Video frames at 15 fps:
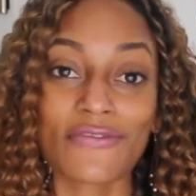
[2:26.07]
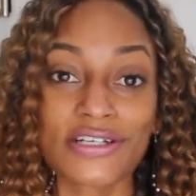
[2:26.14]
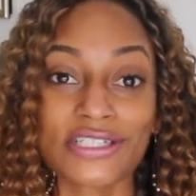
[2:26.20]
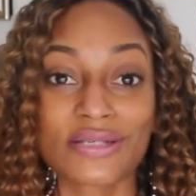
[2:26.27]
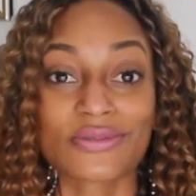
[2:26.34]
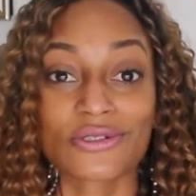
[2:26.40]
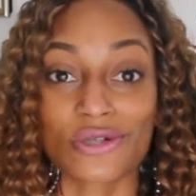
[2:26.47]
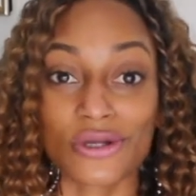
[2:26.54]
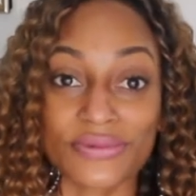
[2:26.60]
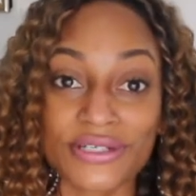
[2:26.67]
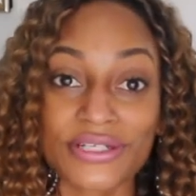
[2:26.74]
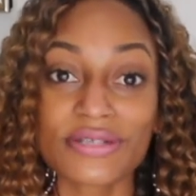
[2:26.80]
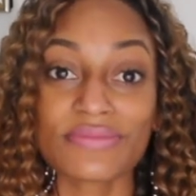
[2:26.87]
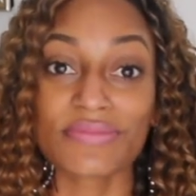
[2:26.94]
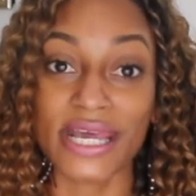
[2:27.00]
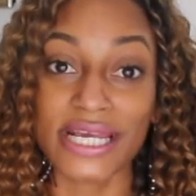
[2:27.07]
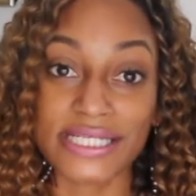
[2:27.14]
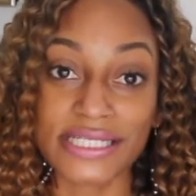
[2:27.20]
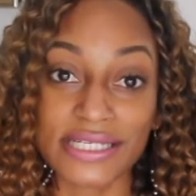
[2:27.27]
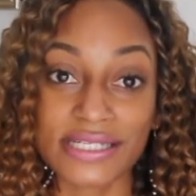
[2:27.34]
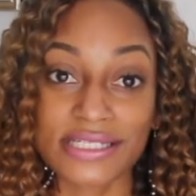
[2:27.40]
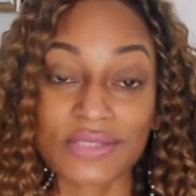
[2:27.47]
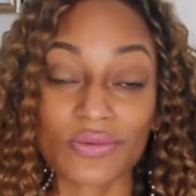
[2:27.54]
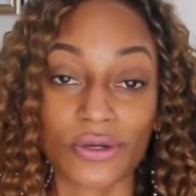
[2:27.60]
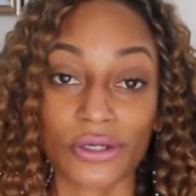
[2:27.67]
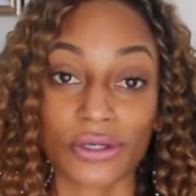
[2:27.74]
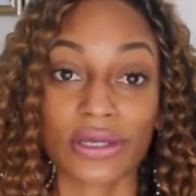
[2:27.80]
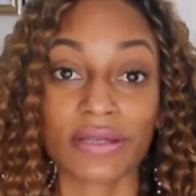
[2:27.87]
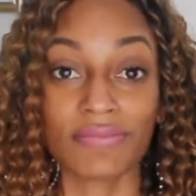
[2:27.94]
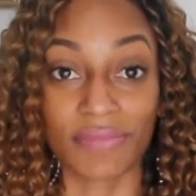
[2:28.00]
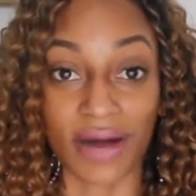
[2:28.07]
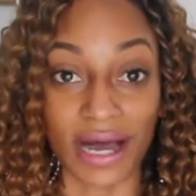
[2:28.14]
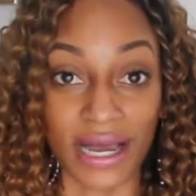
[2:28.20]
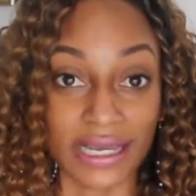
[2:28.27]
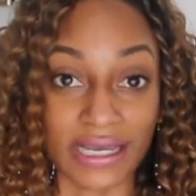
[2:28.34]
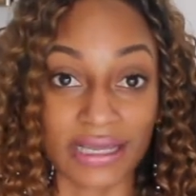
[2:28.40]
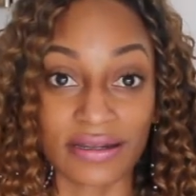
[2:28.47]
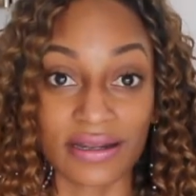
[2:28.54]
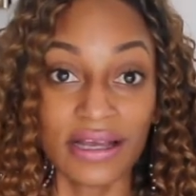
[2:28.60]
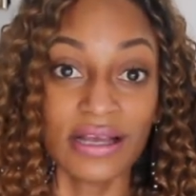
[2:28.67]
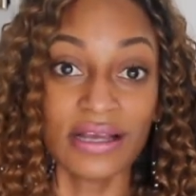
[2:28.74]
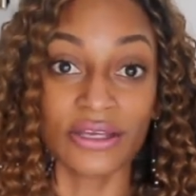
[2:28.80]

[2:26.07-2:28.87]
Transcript: a subscription basis where you can buy it,